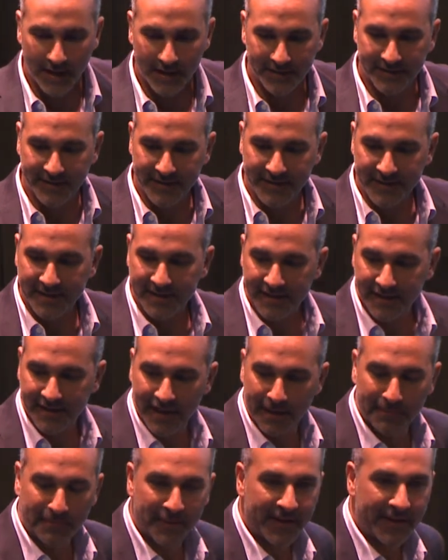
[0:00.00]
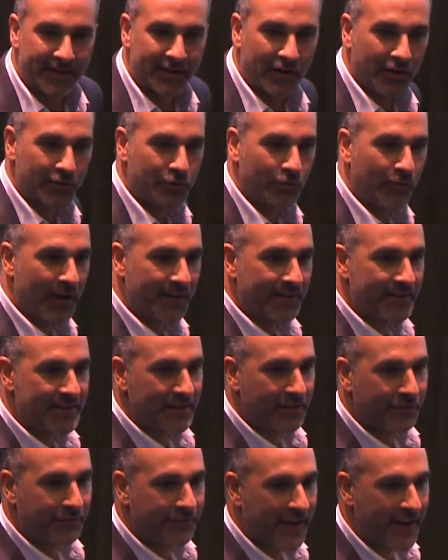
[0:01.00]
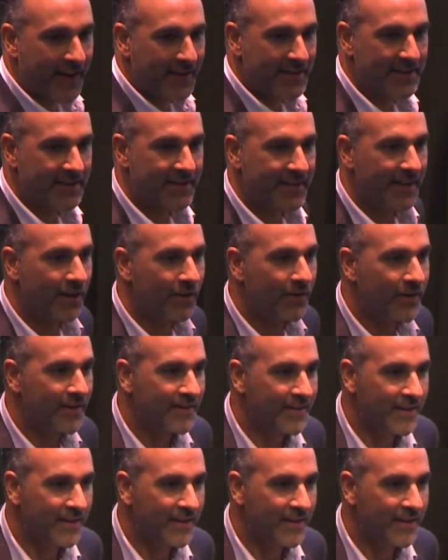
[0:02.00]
This is a company called Wellness Effects. They're in